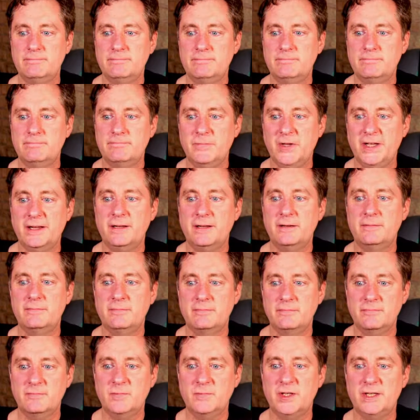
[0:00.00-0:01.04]
yeah,
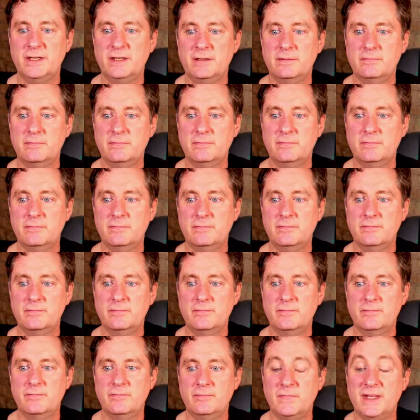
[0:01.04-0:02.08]
yeah,
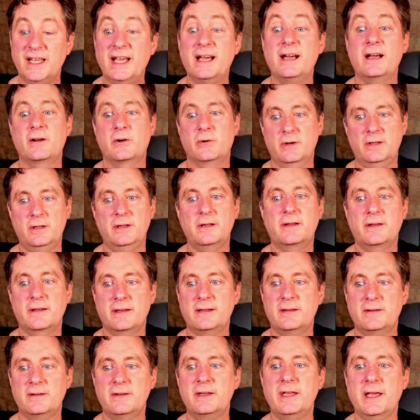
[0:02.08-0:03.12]
yeah,
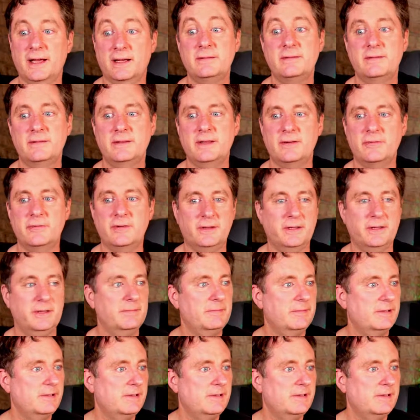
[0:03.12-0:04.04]
acrylic. Yeah, definitely.